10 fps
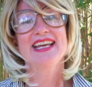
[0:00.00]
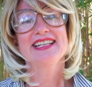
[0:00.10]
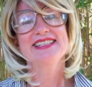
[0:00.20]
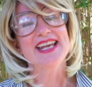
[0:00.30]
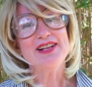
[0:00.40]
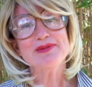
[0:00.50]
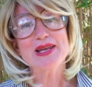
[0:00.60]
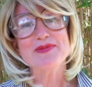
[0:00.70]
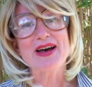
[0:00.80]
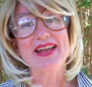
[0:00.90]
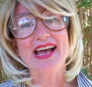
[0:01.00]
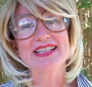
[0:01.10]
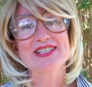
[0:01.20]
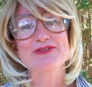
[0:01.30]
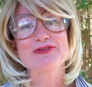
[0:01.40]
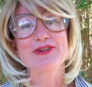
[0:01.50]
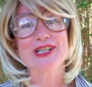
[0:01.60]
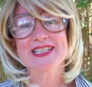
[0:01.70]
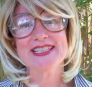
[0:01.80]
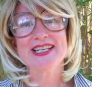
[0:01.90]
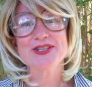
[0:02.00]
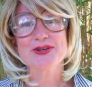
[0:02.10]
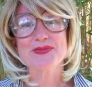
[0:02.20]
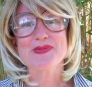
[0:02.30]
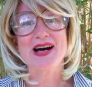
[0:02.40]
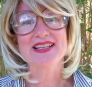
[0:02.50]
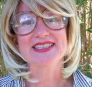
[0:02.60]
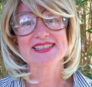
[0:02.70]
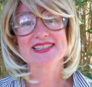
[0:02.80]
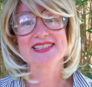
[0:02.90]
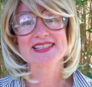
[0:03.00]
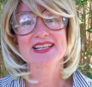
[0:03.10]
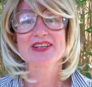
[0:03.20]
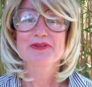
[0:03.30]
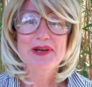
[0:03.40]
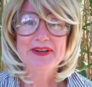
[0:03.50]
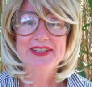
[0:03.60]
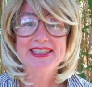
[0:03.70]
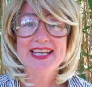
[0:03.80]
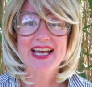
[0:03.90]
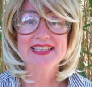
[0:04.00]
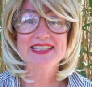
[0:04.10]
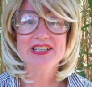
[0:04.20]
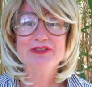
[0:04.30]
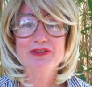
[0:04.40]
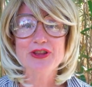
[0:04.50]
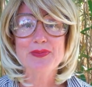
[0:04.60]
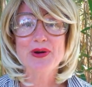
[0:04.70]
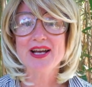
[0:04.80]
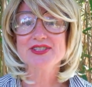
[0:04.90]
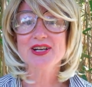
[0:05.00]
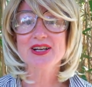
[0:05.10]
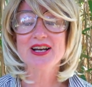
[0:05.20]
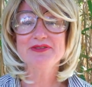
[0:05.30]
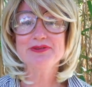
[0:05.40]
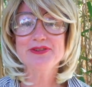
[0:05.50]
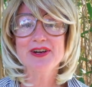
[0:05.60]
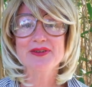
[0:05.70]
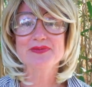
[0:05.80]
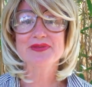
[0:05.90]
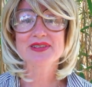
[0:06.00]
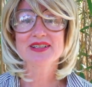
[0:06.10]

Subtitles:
Tell me about Action for Endangered Molluscs. Where did the idea for the project come from?